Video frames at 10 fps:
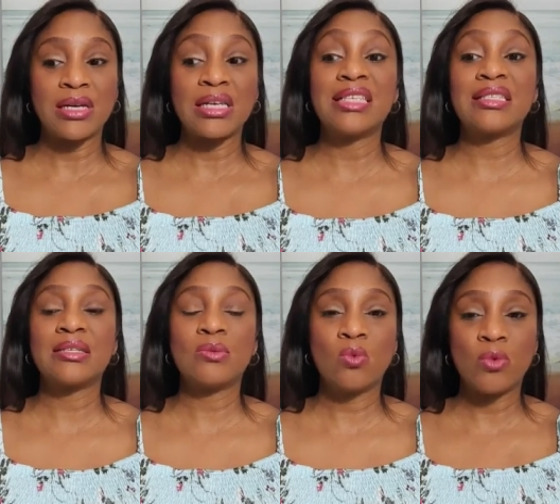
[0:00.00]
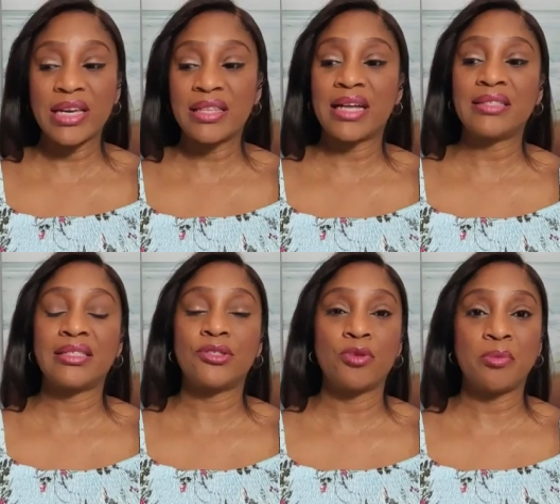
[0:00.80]
is the way that
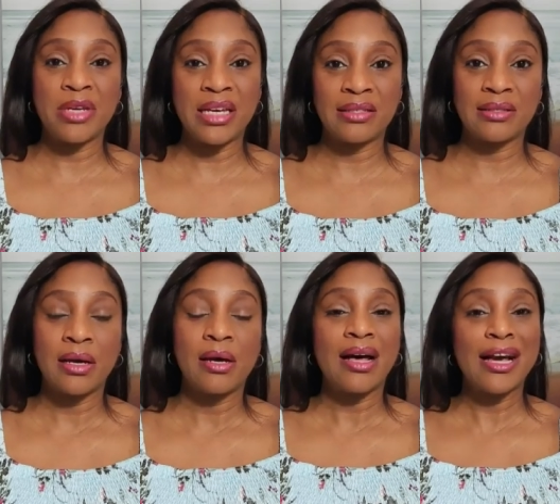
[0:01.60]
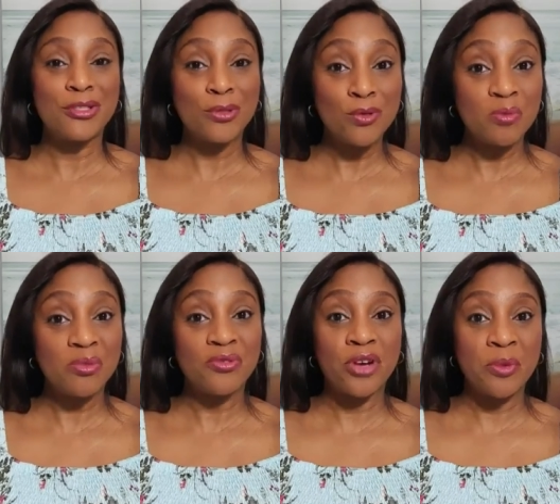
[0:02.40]
it remains. I told you
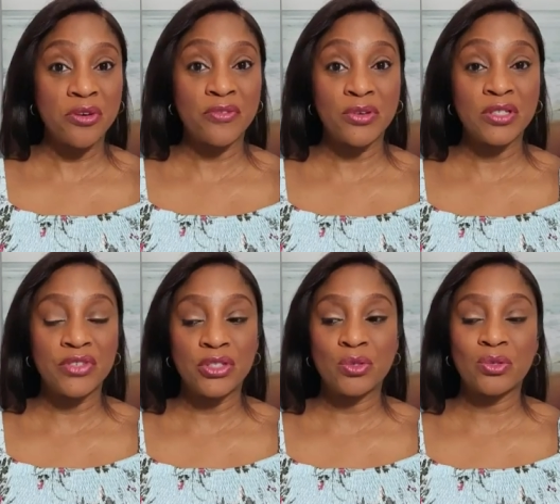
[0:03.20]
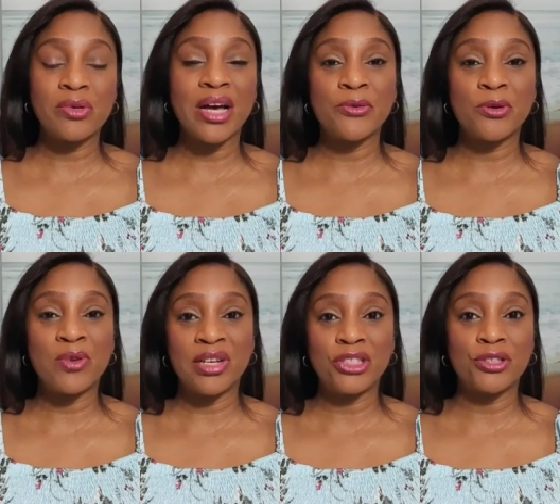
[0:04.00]
before in previous videos, look at your
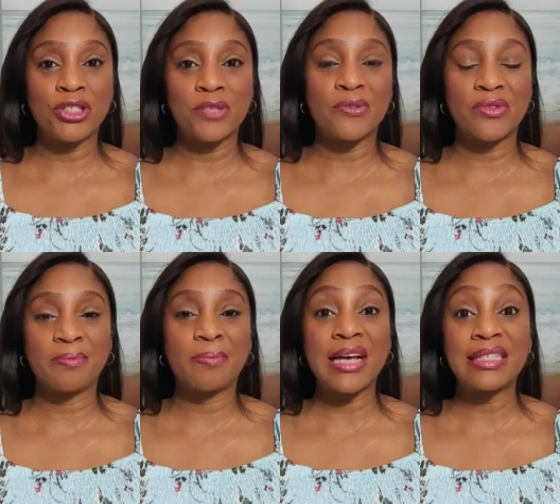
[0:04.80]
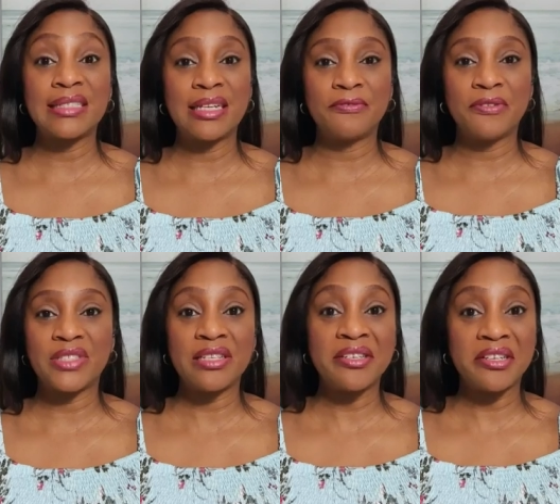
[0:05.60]
relationships of the past 10,
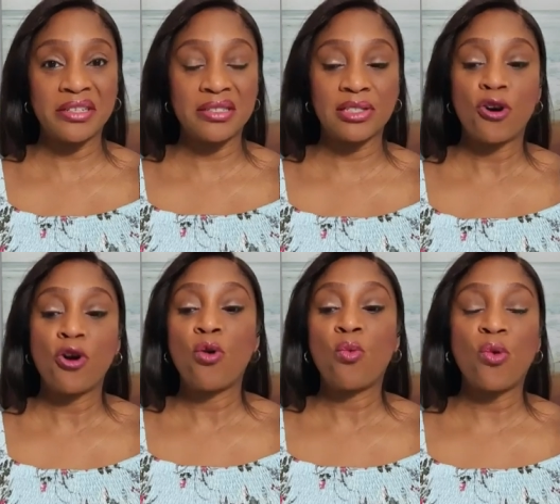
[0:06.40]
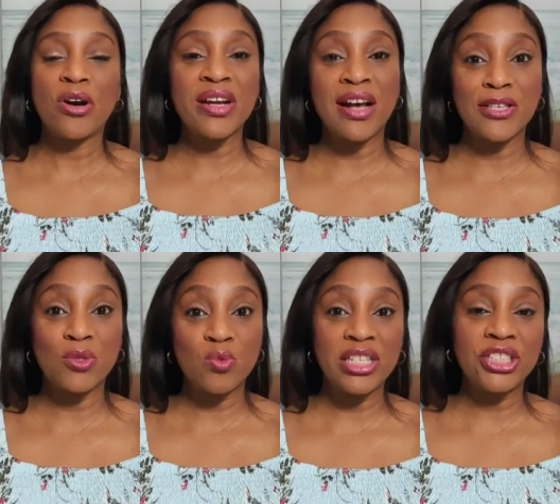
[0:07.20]
15 years. What has
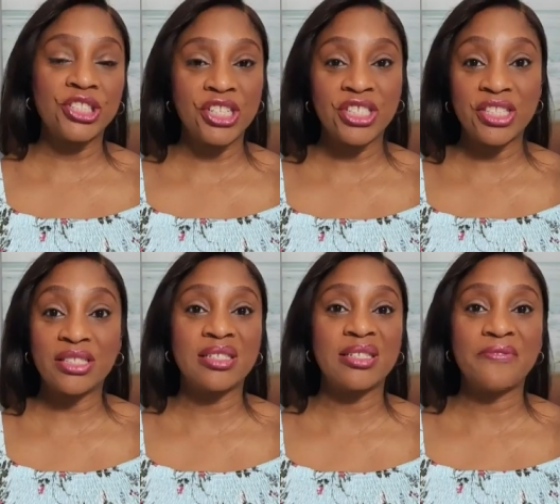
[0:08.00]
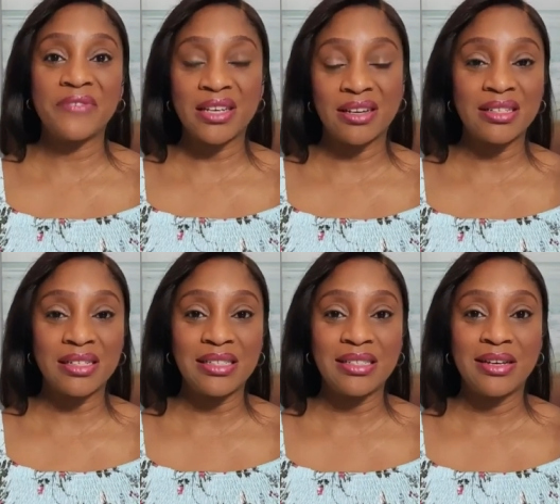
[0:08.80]
really changed significantly?